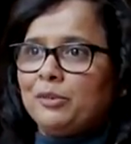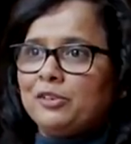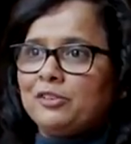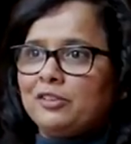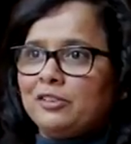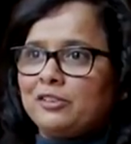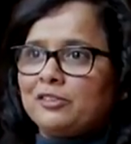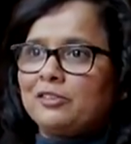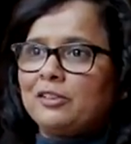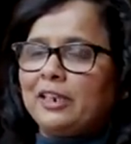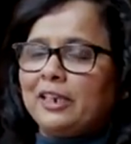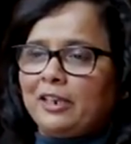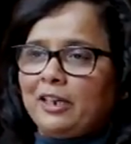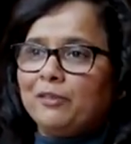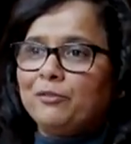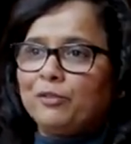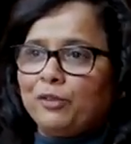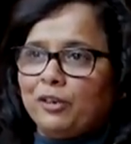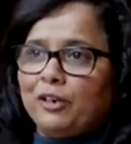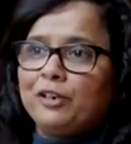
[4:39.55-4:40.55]
It's like
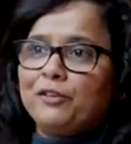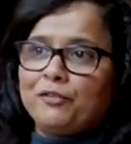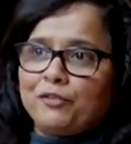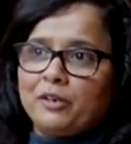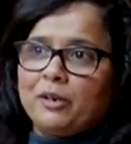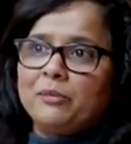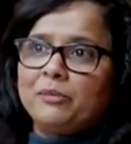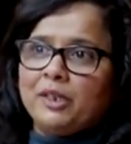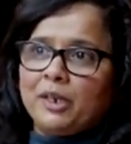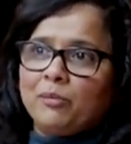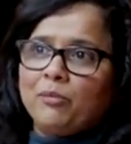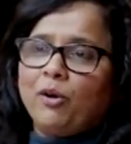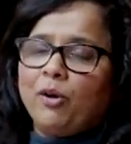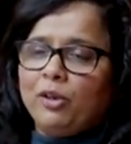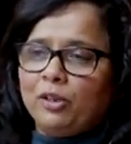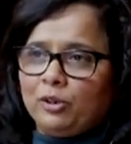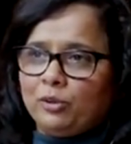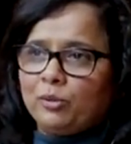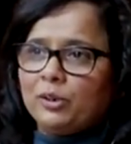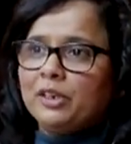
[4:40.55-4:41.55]
I've learned from them
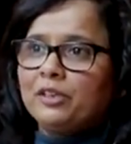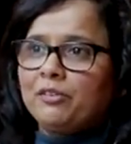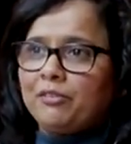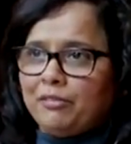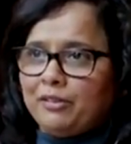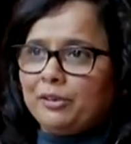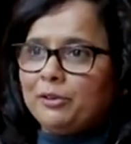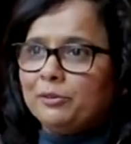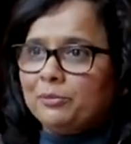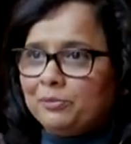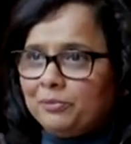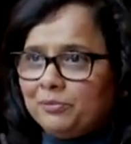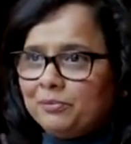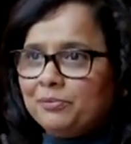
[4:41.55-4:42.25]
all the way through.